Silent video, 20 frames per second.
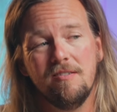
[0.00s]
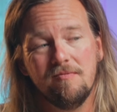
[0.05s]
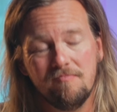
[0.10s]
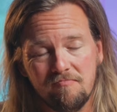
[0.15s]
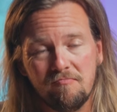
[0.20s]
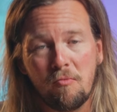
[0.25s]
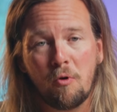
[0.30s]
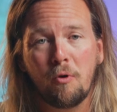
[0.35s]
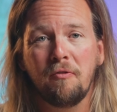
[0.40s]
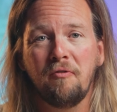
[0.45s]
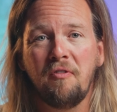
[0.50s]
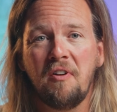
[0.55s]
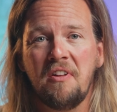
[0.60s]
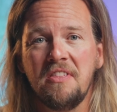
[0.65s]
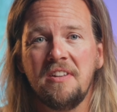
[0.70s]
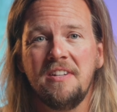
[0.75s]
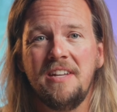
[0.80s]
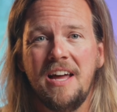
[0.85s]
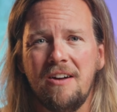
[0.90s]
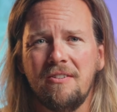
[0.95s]
More fun
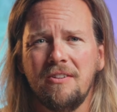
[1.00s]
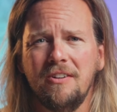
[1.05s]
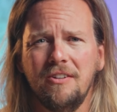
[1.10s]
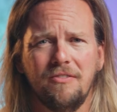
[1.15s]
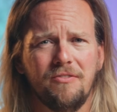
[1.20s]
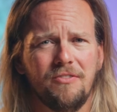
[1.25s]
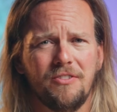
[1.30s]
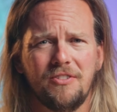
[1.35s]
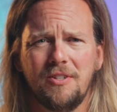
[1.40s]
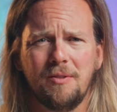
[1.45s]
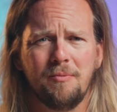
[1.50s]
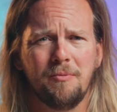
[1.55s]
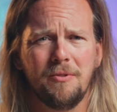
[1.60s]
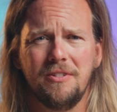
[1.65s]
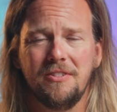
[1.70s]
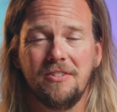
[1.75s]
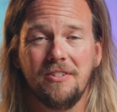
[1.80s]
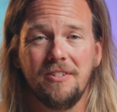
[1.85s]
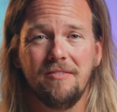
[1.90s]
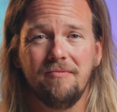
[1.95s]
than downhill for some
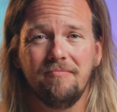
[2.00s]
reason.